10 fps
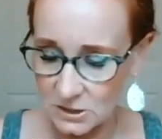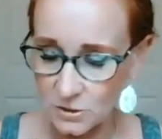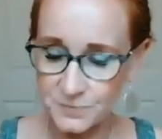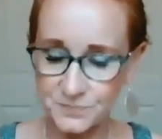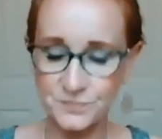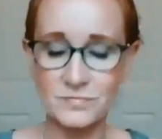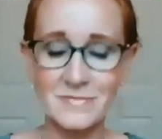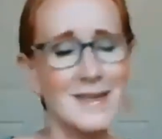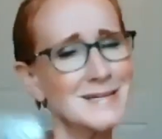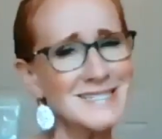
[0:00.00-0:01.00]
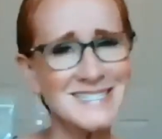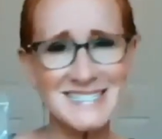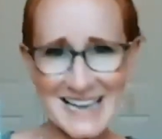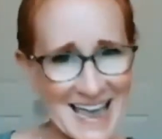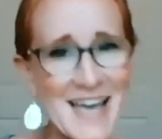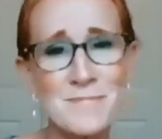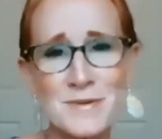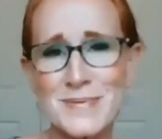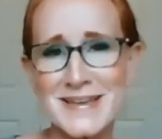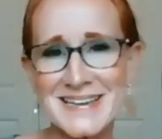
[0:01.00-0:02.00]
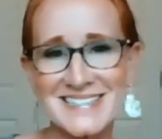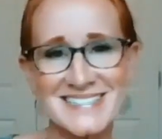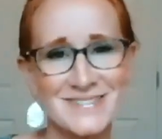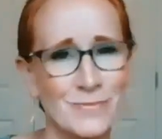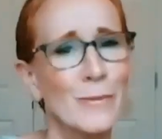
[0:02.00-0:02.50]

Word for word: So the happy place